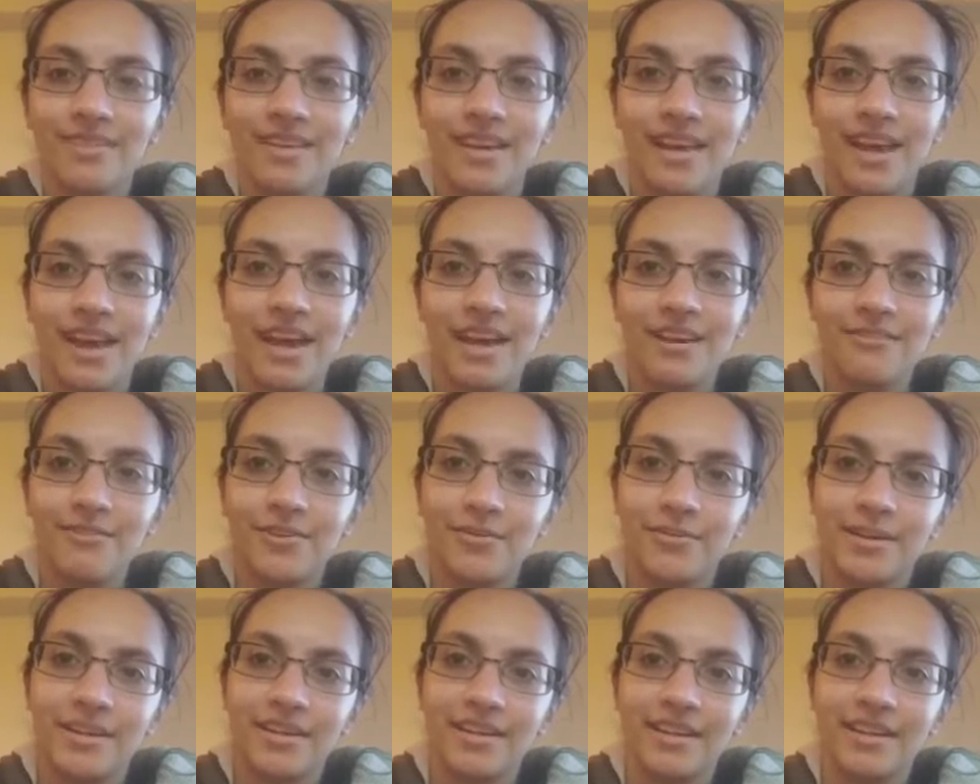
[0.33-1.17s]
Hey
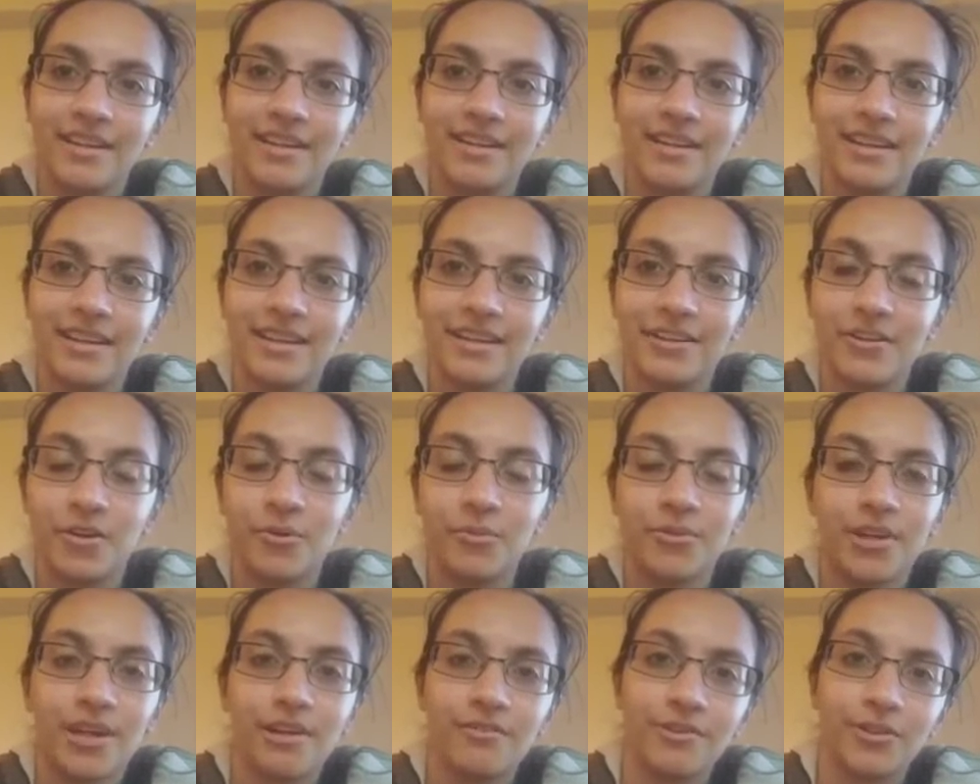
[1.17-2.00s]
everybody, I hope
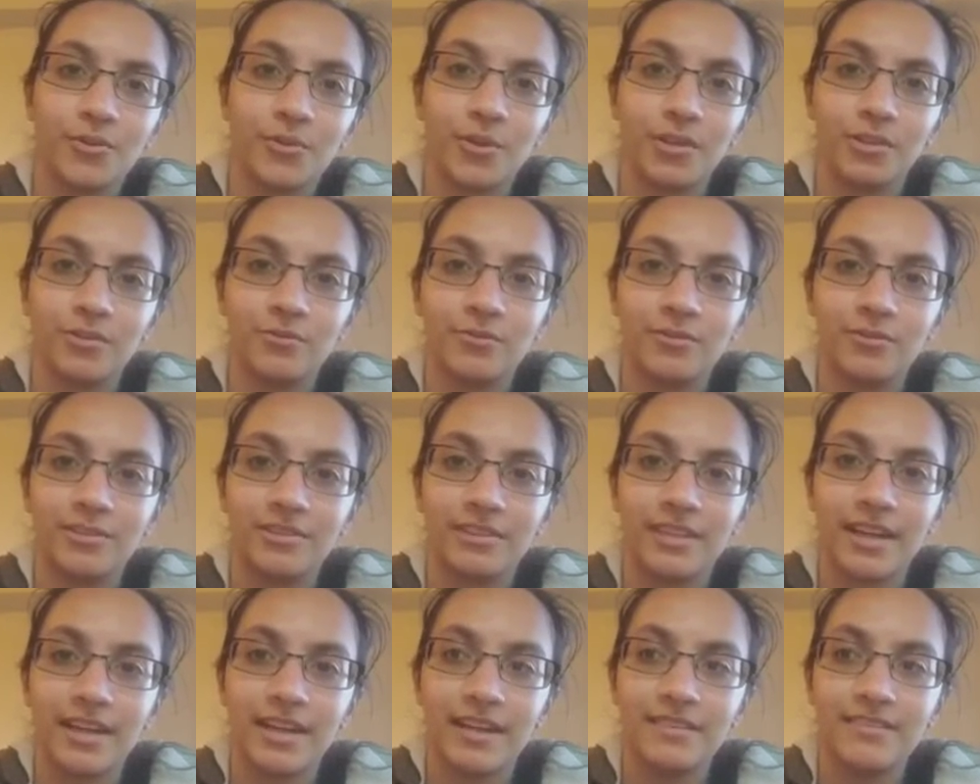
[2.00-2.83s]
you're having a wonderful
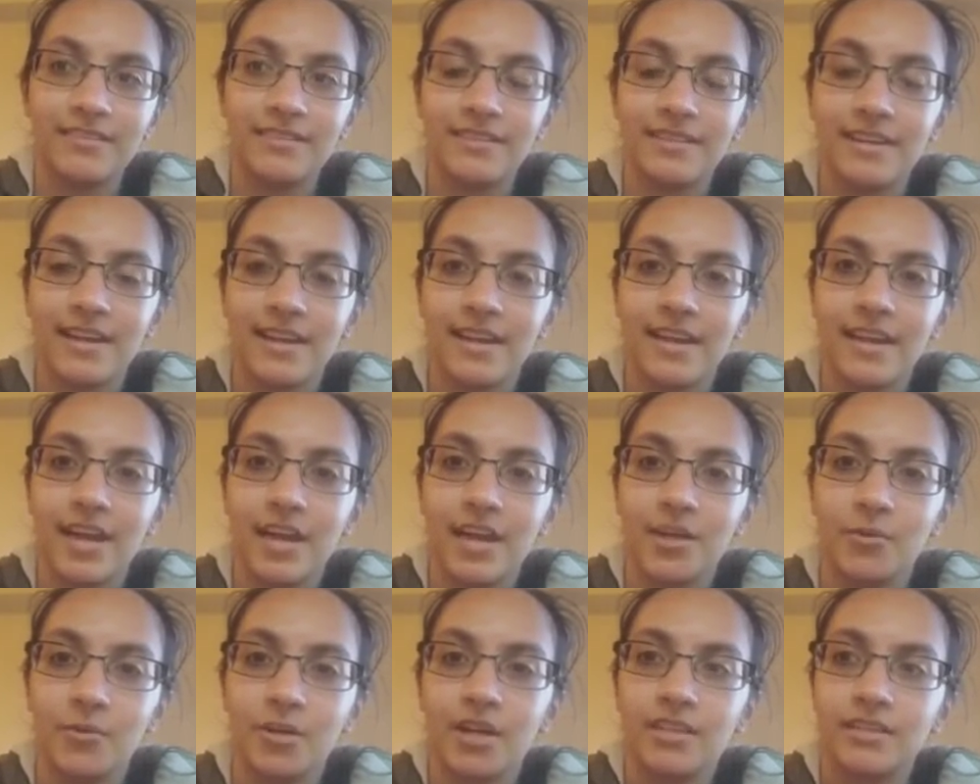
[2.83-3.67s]
day. Today I
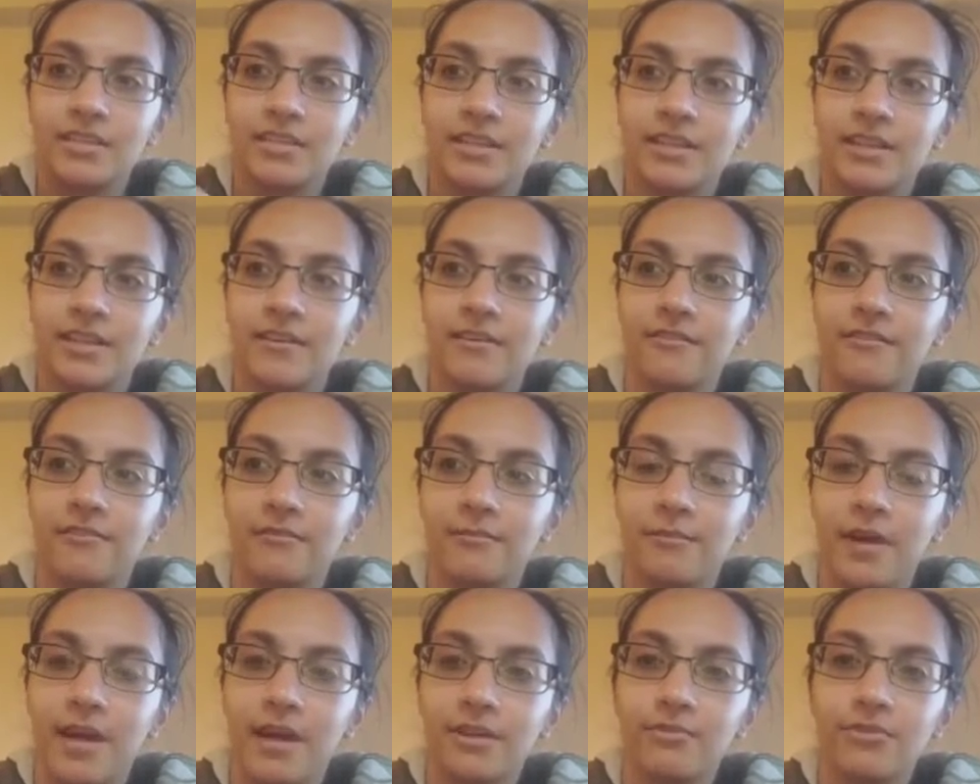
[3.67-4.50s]
want to give
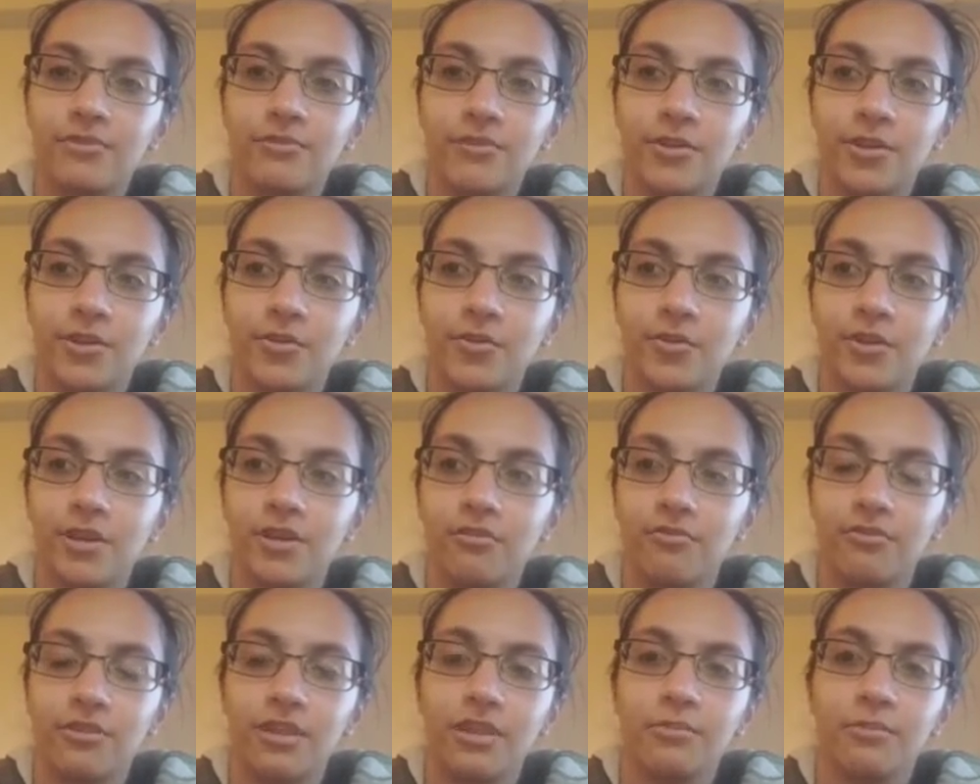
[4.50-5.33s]
my review
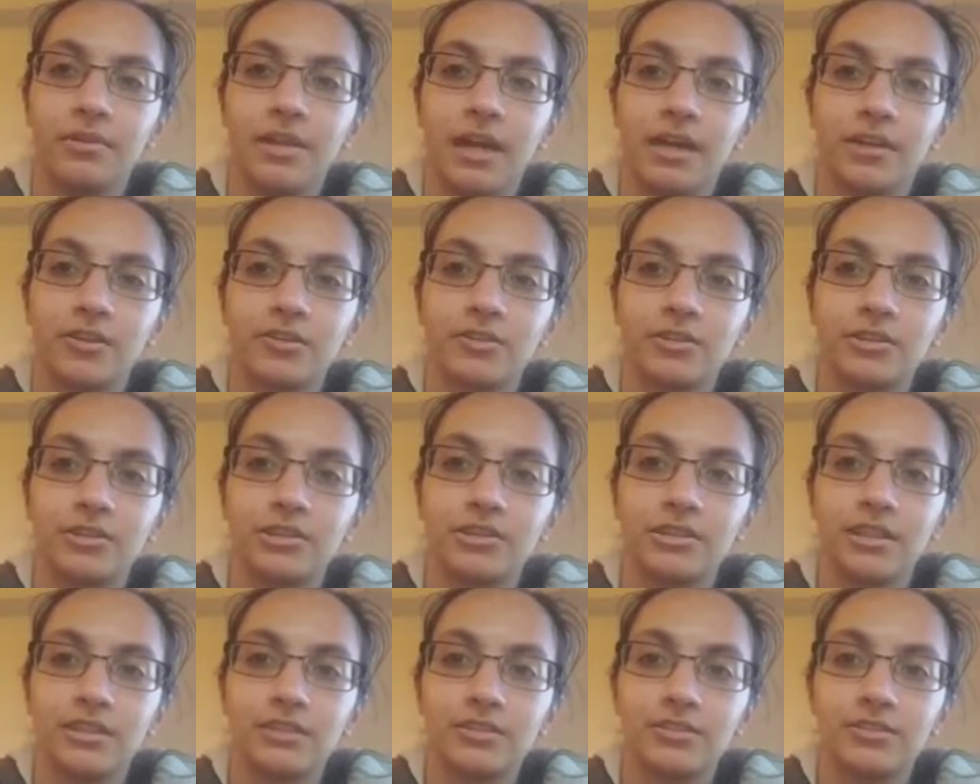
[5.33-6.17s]
of the Black Girls
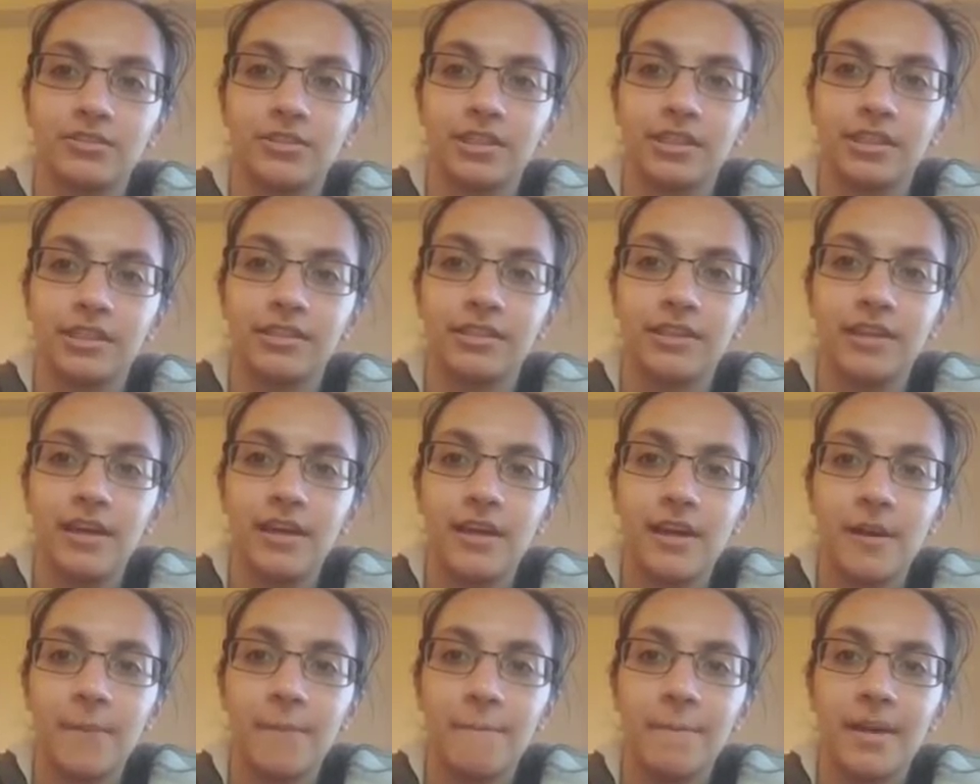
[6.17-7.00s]
Sunscreen
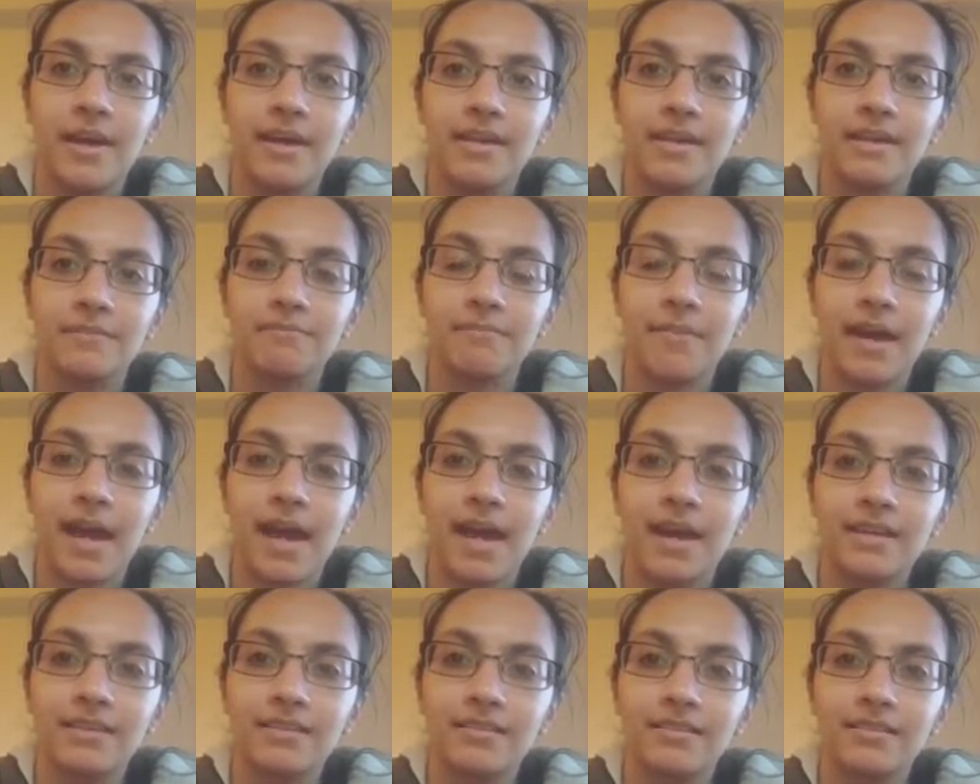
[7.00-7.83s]
Make It
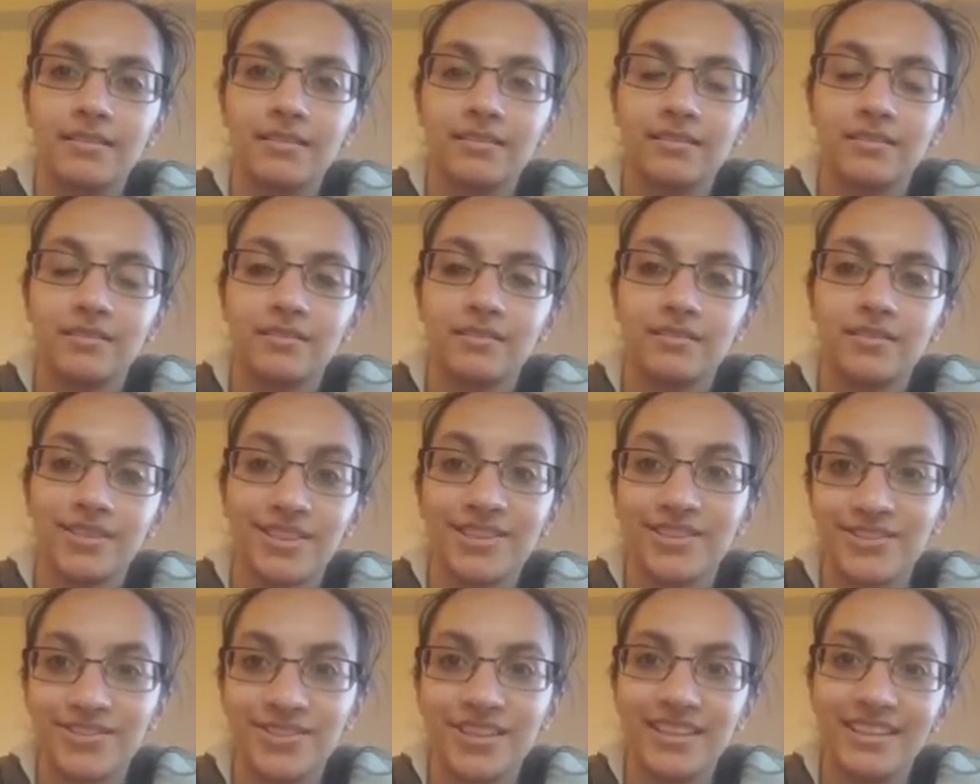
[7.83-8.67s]
Matte
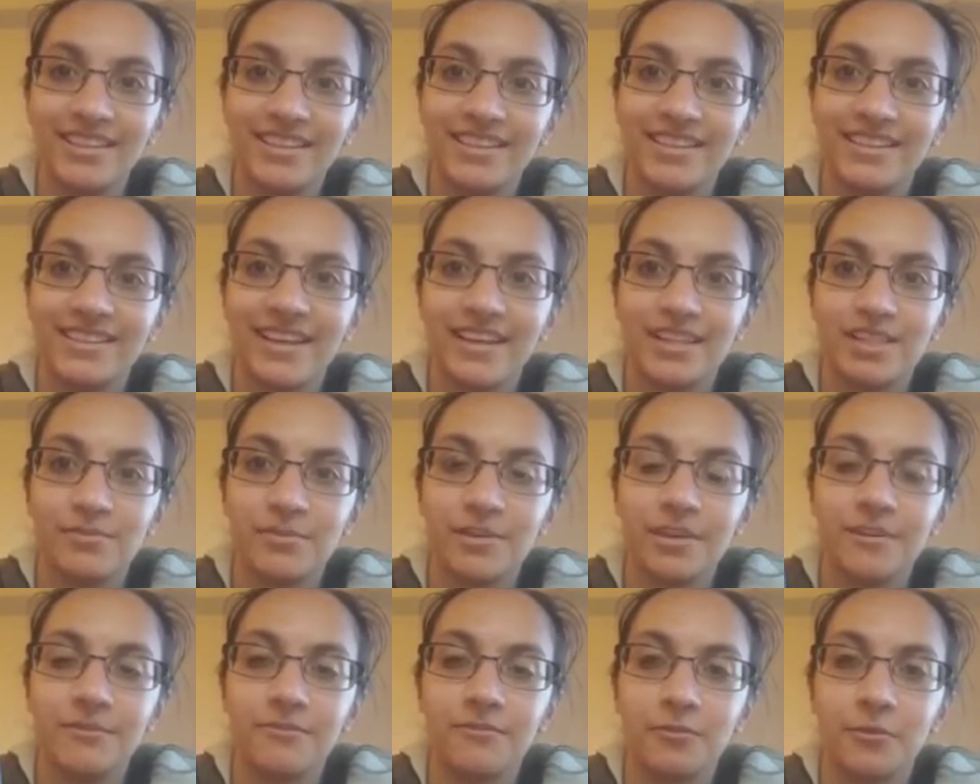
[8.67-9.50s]
sunscreen in
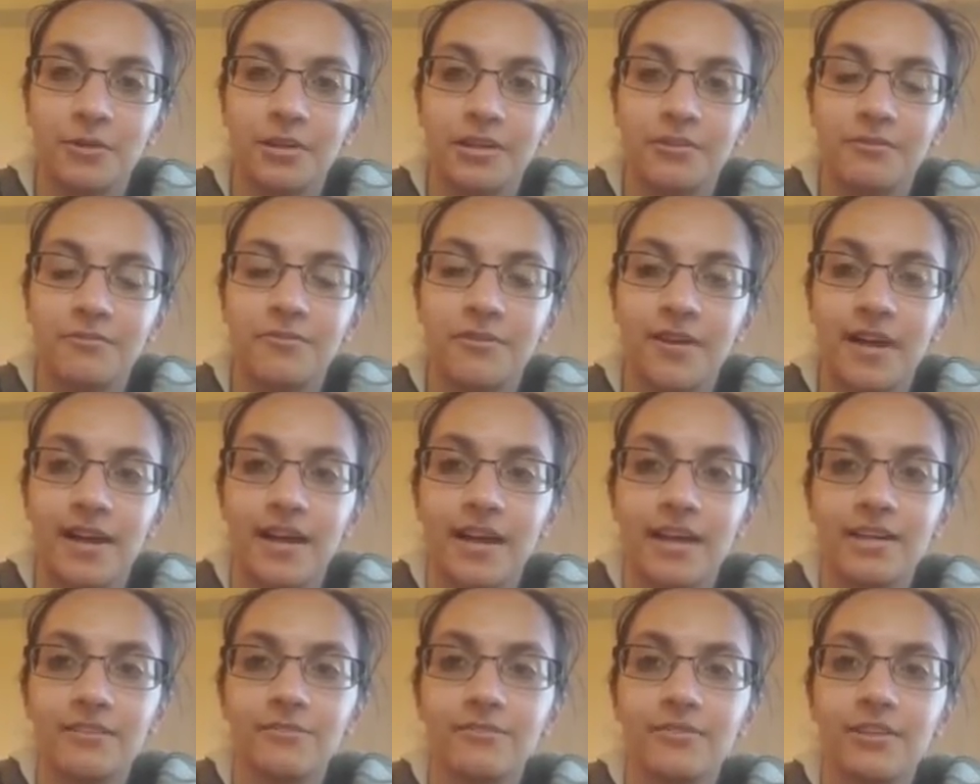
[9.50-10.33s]
SPF
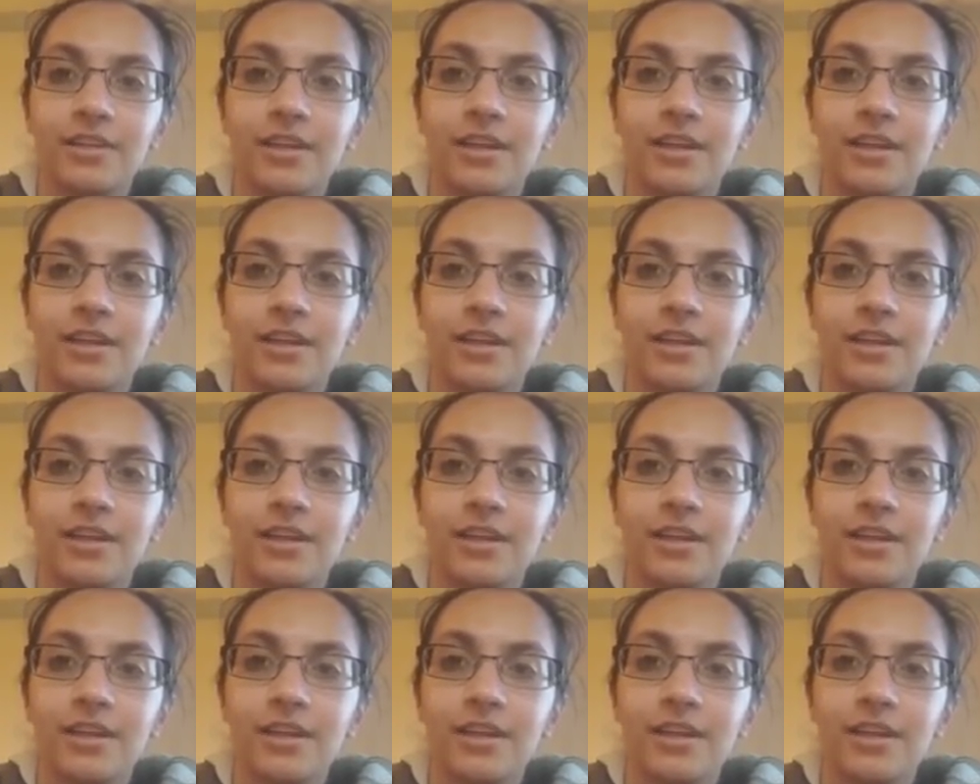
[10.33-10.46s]
45.